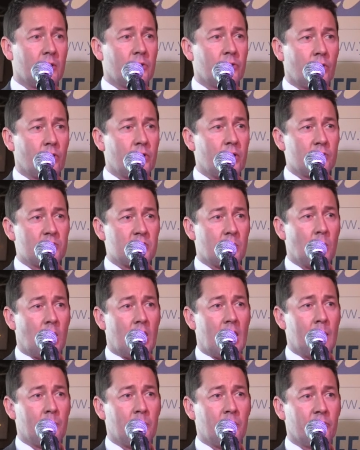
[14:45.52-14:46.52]
So usually
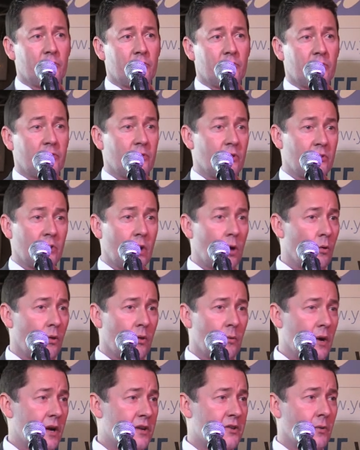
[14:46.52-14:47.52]
what happens is there's no
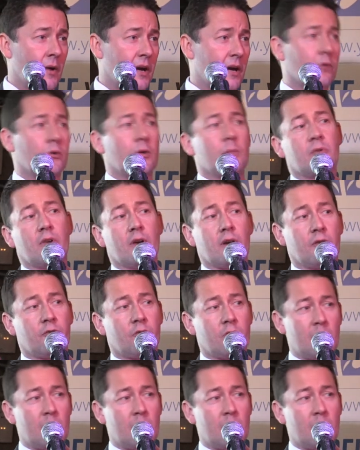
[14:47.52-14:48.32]
other way to encrypt it,